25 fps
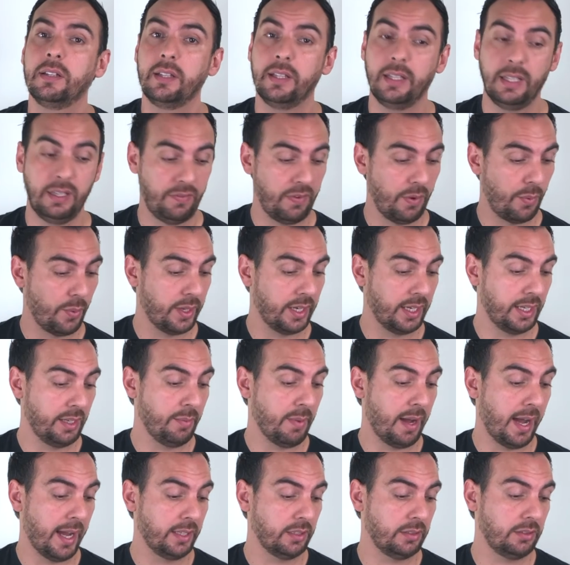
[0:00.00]
If I want an E
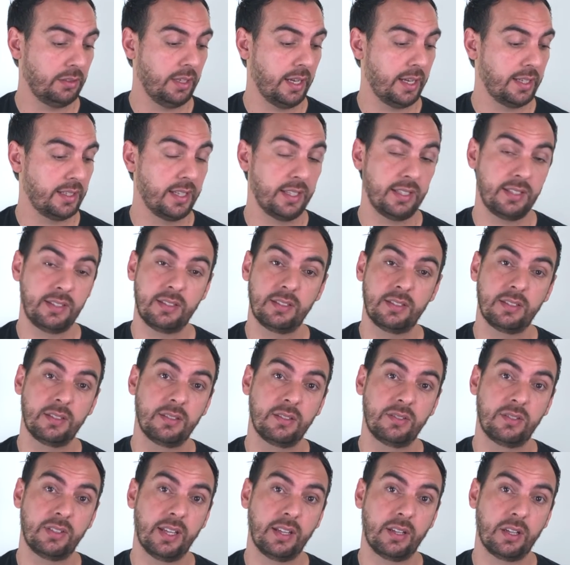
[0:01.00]
minor, I just
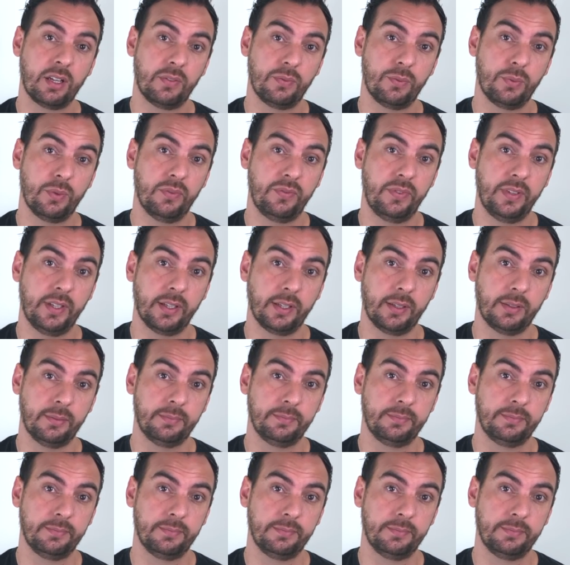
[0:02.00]
take off one finger.